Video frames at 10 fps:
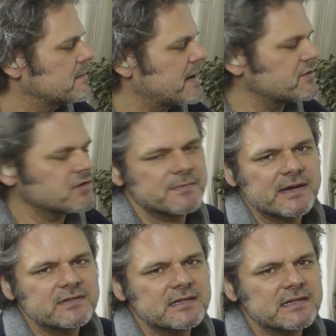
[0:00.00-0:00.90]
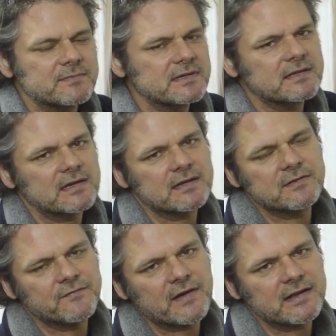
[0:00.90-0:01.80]
passionate about it. It'd be kind of,
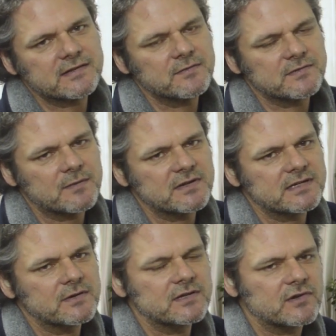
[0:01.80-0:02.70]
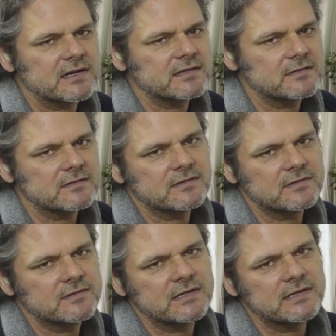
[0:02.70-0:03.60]
in fact, so much so he tried to
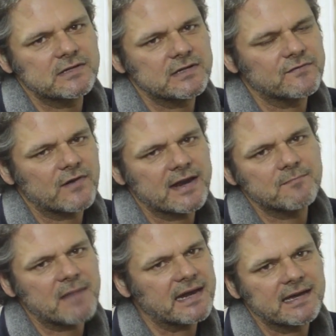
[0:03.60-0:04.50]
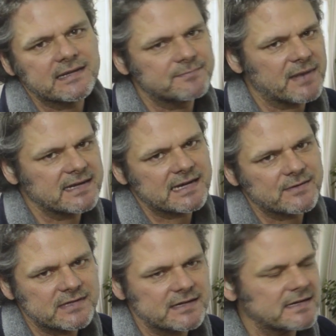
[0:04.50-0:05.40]
teach his friend Monet to paint
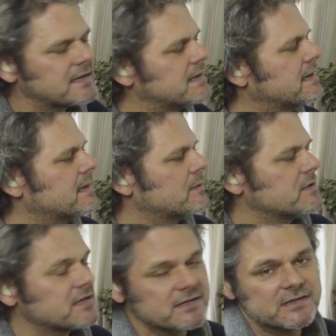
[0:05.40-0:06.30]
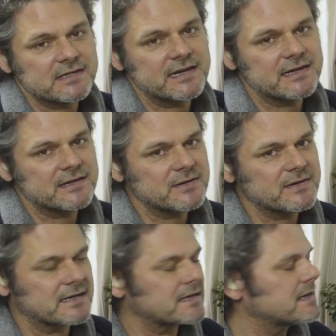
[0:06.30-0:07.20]
outside, which he succeeded in
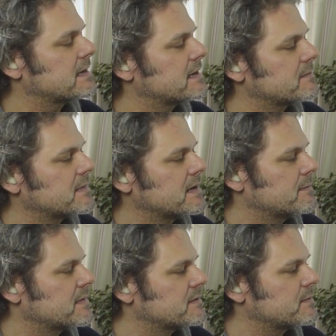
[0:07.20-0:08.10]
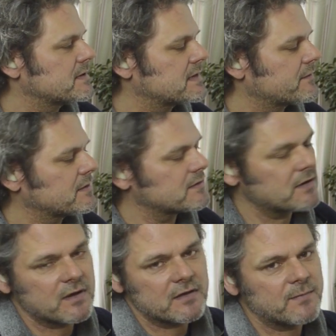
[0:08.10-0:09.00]
doing, but it's difficult.
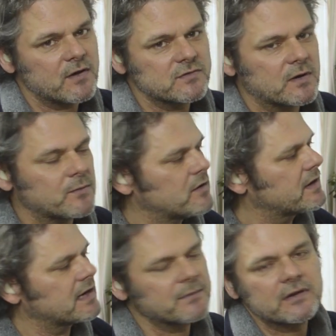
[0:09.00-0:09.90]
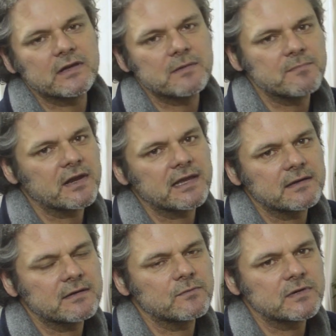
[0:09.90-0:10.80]
So I suppose what we're looking at
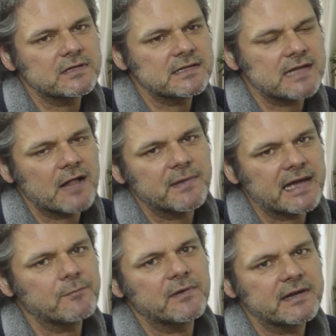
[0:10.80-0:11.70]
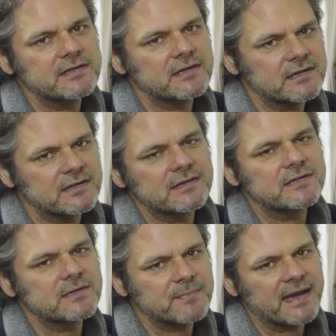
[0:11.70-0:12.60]
Monet, is helping everybody to learn
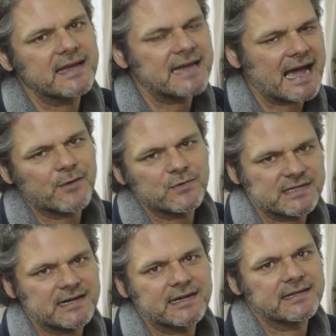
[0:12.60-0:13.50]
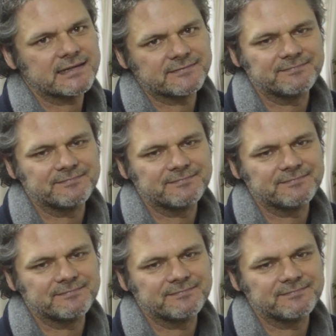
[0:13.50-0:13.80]
to paint outside,